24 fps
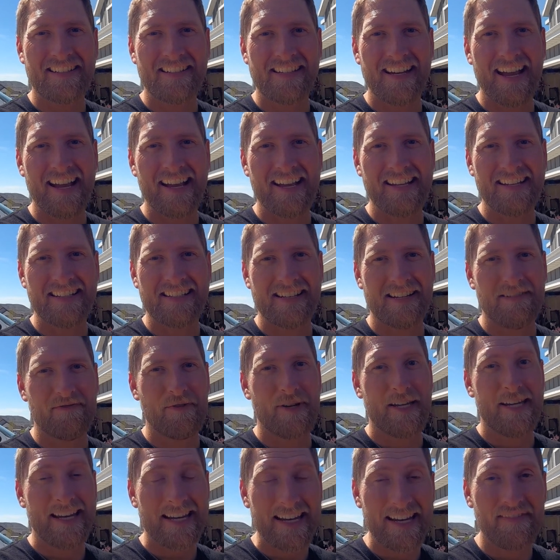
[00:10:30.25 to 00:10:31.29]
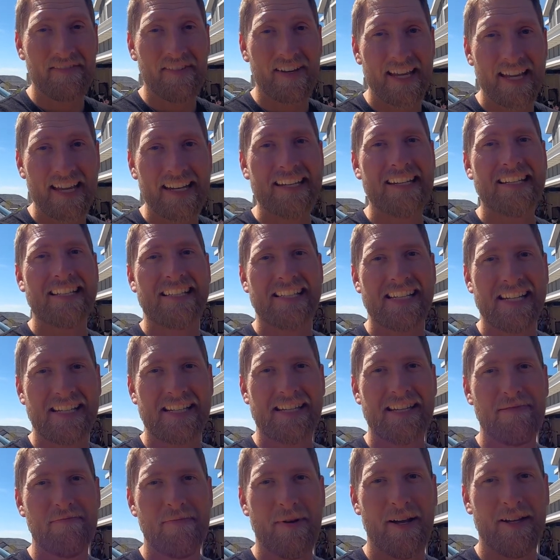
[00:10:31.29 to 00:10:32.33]
seconds and we didn't even get to
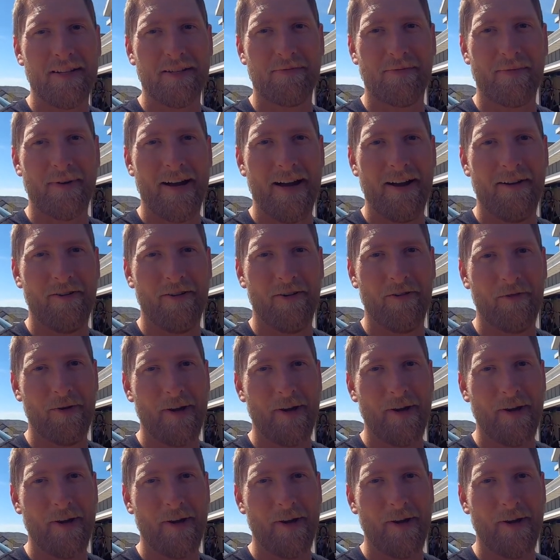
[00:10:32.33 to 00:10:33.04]
60 miles per hour.